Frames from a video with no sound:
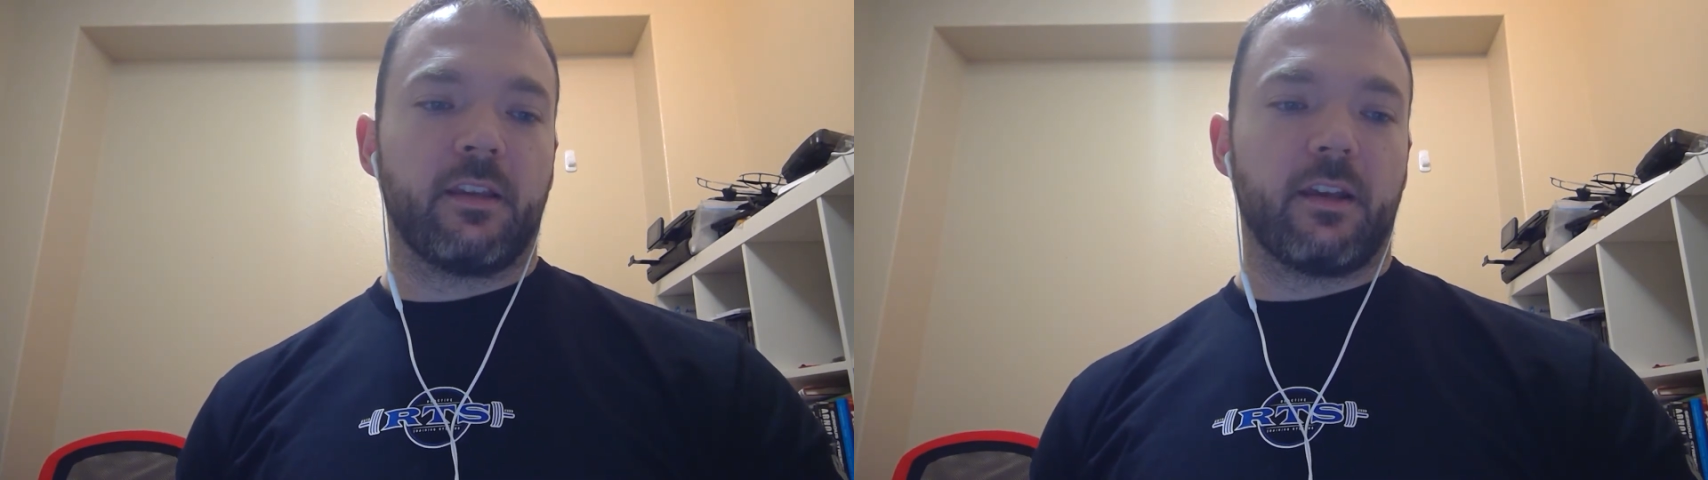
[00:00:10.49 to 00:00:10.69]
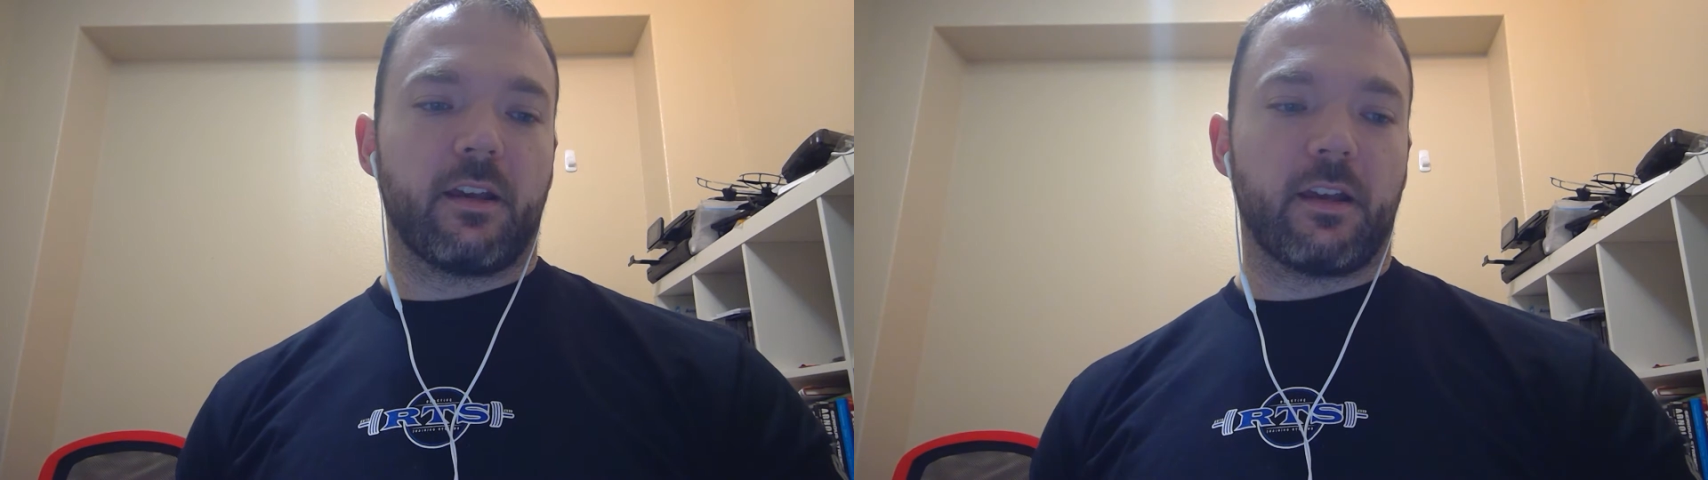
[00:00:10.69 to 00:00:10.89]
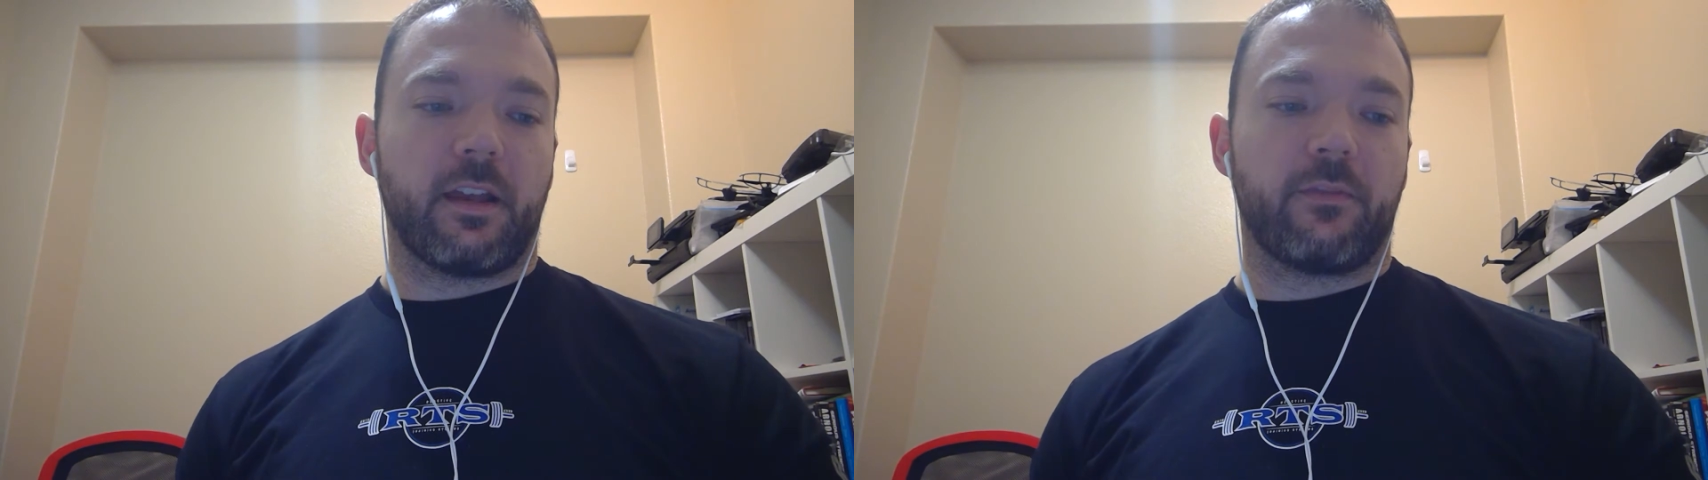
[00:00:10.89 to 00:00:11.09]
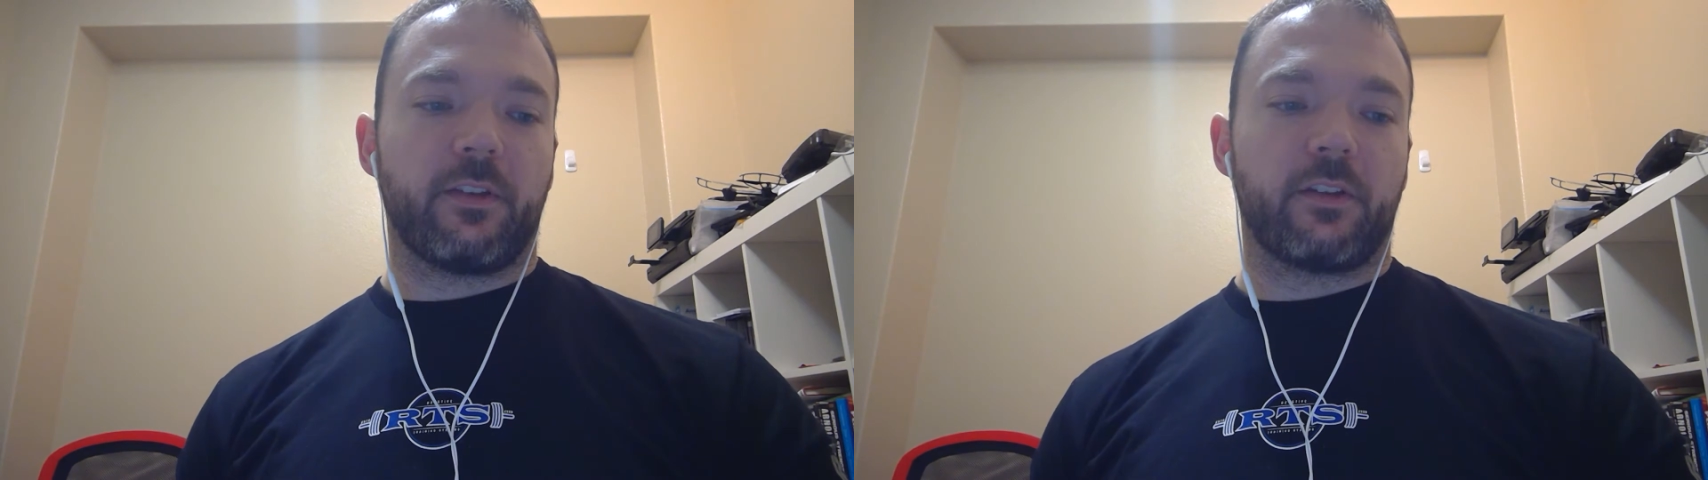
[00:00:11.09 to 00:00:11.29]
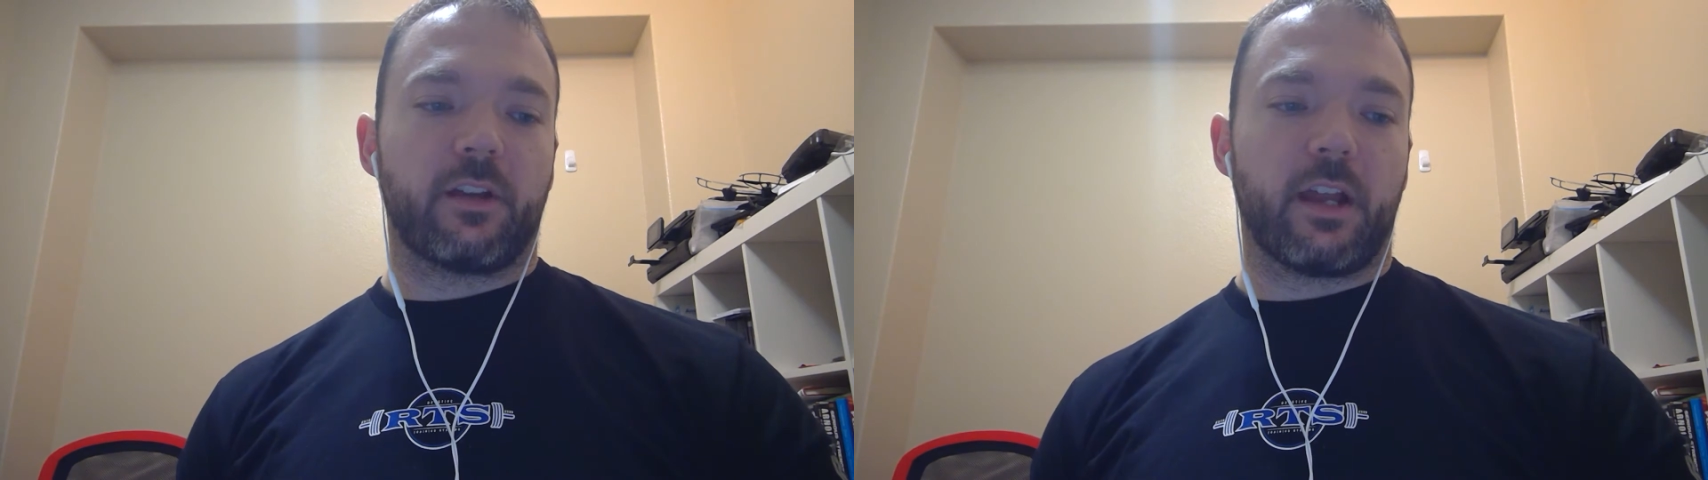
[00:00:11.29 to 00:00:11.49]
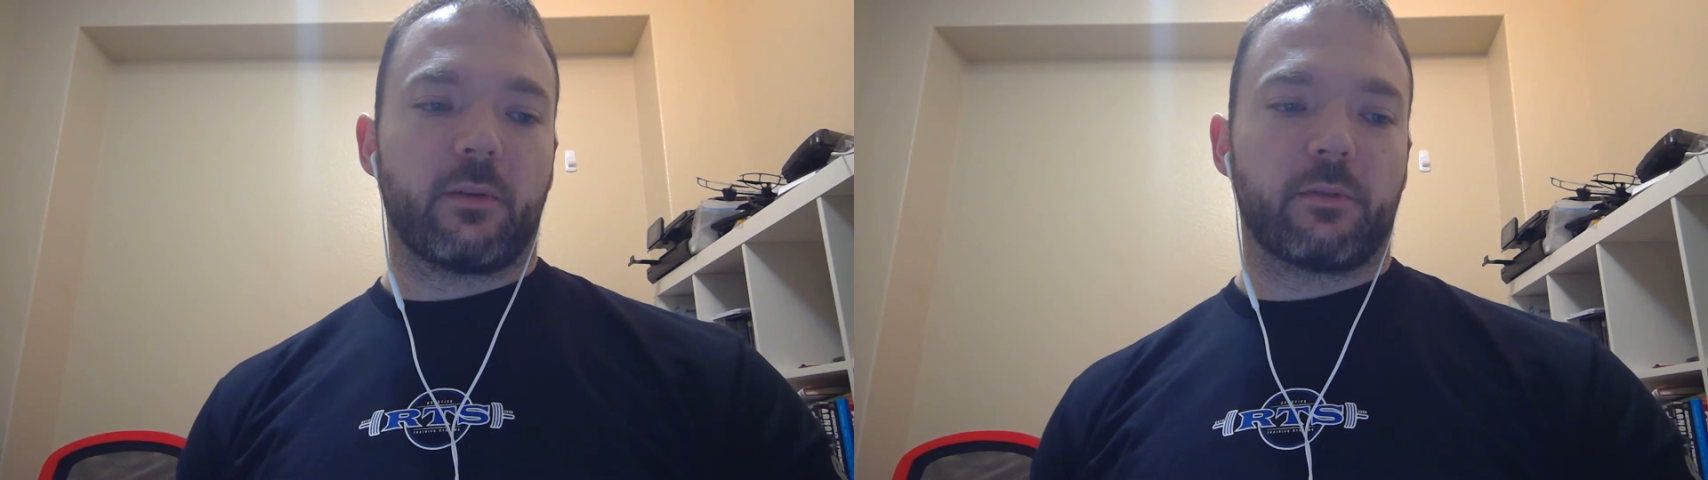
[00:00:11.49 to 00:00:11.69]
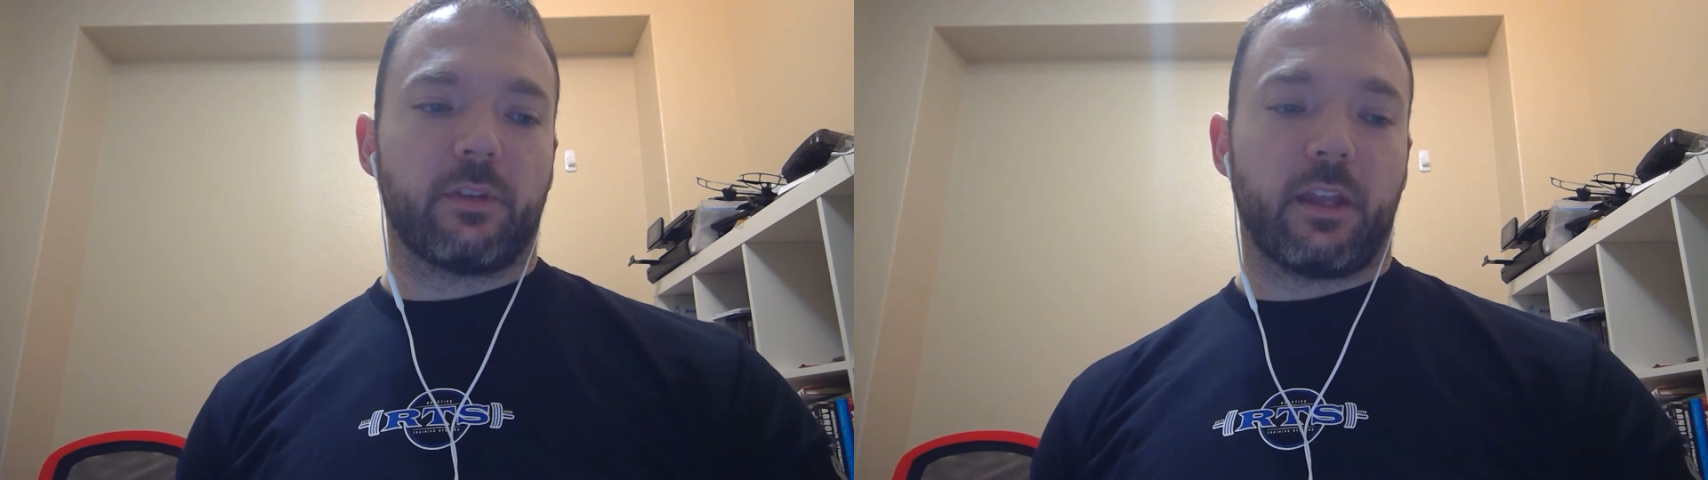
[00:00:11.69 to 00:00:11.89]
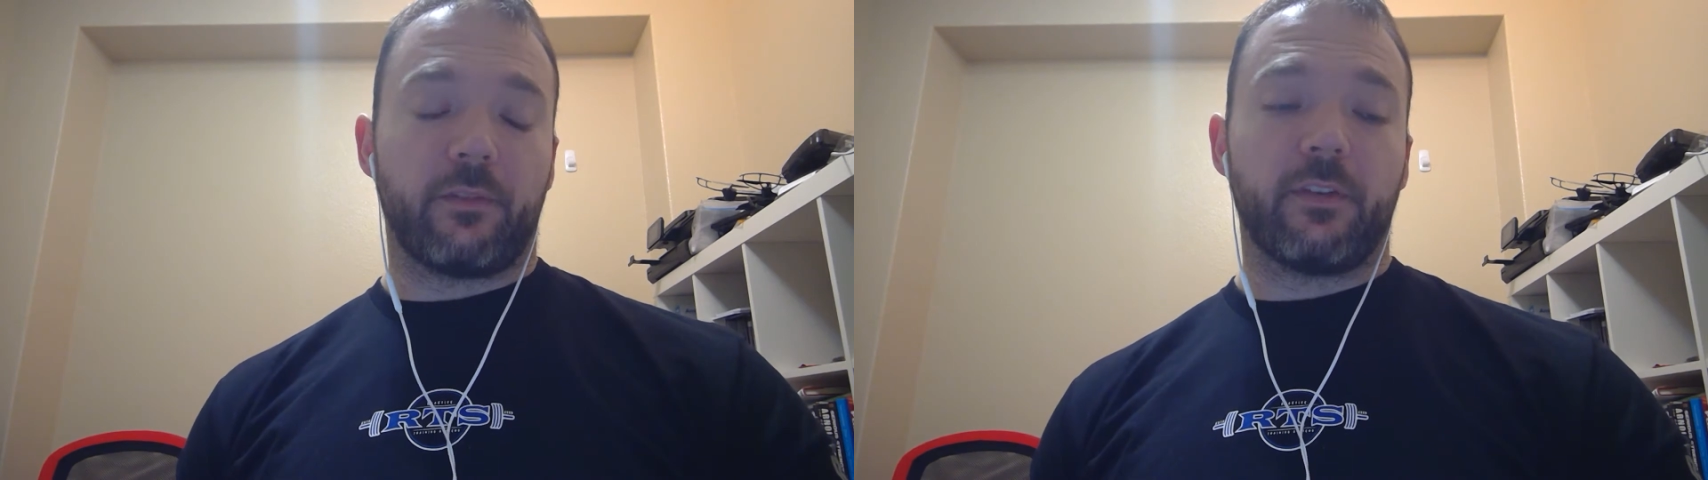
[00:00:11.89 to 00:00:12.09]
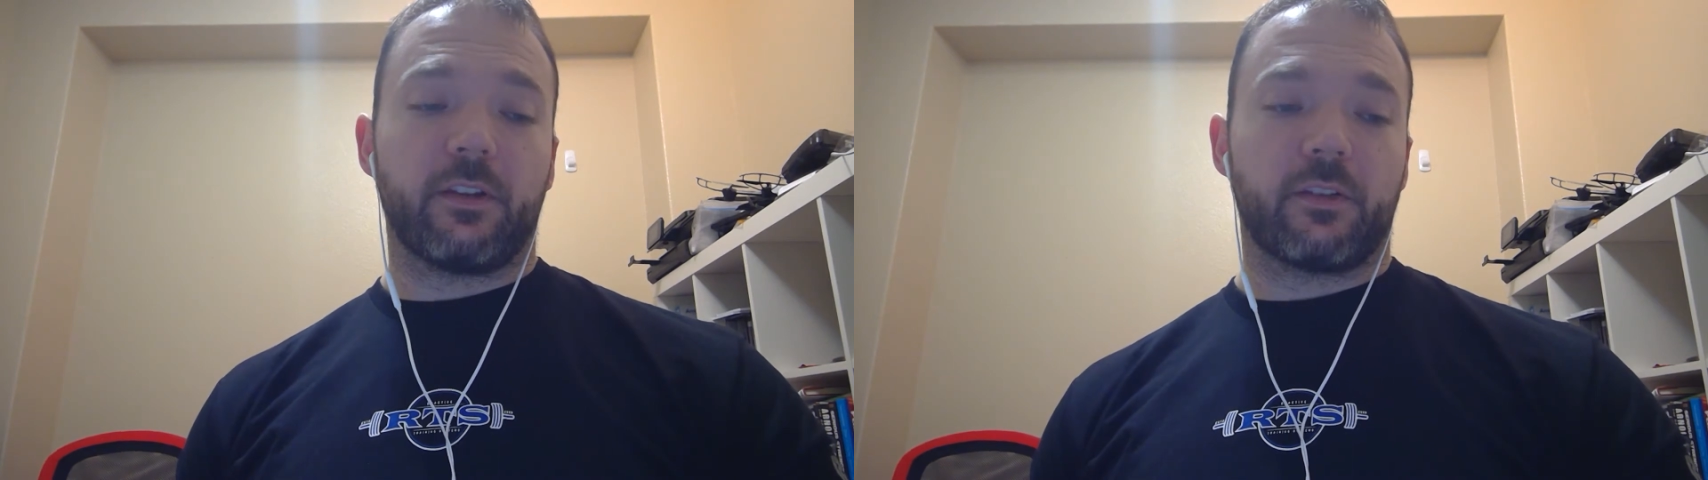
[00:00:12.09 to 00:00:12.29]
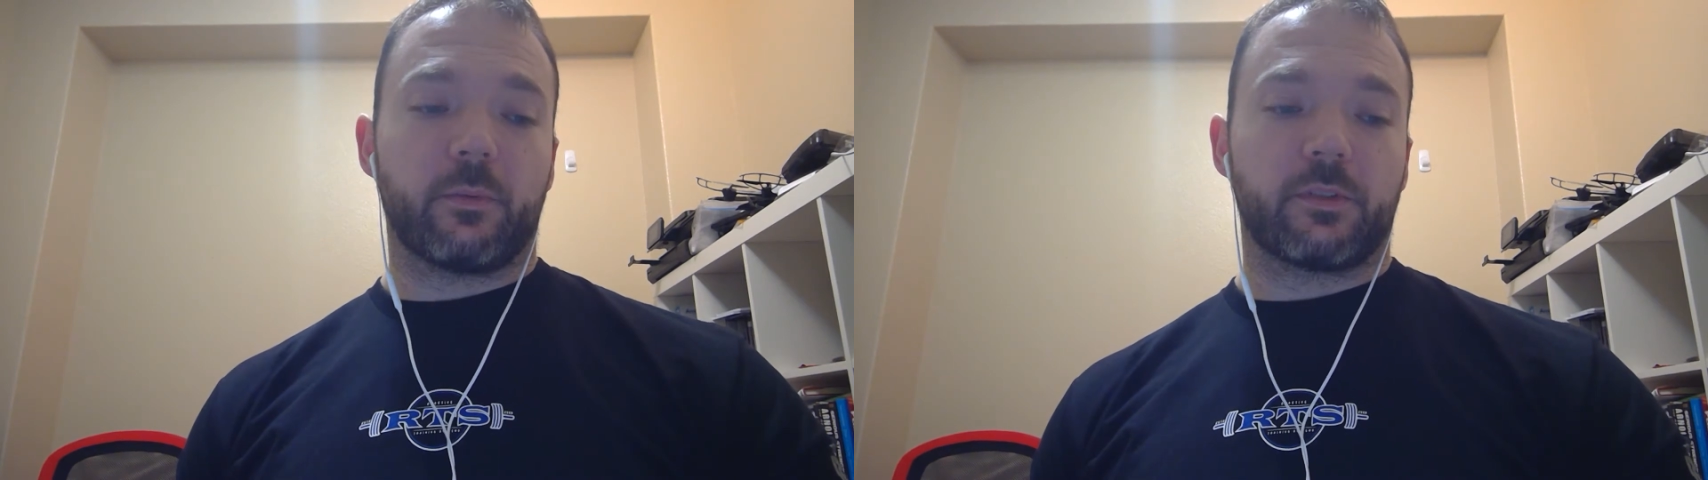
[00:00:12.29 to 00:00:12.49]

I figured it